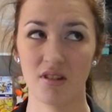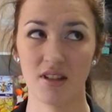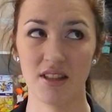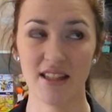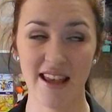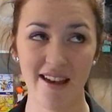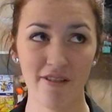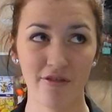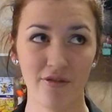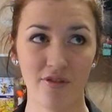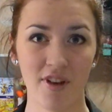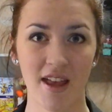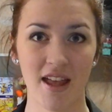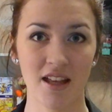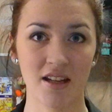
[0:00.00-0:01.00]
deaf
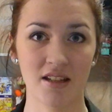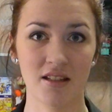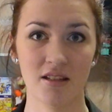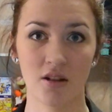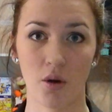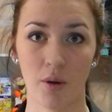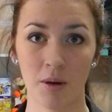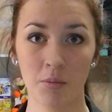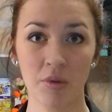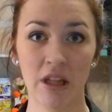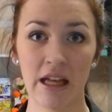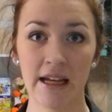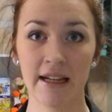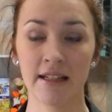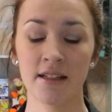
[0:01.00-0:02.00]
and going
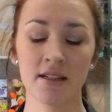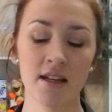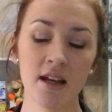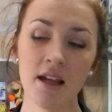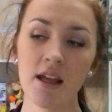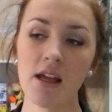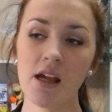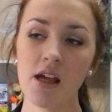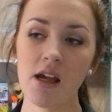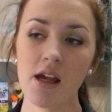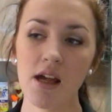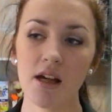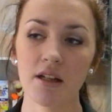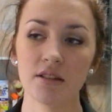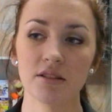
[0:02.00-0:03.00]
blind.
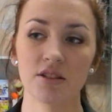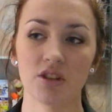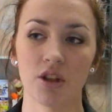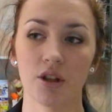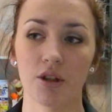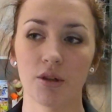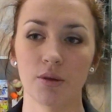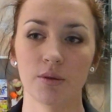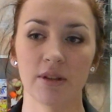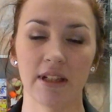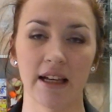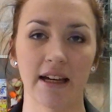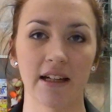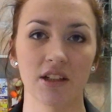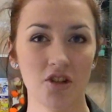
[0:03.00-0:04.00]
So
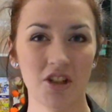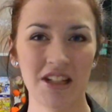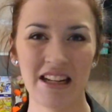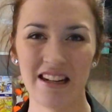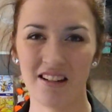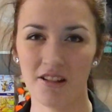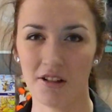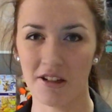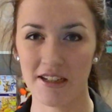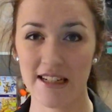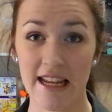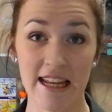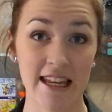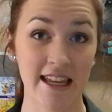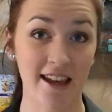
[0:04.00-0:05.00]
yeah, she needed a lot of
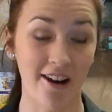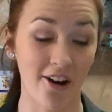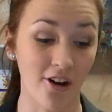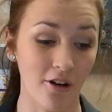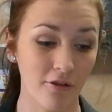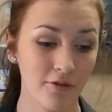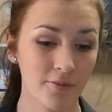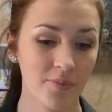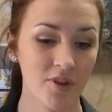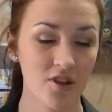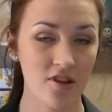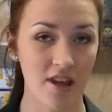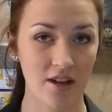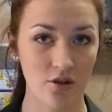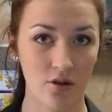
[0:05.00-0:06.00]
taking care of,
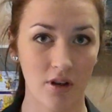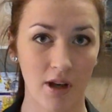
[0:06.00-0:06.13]
so that took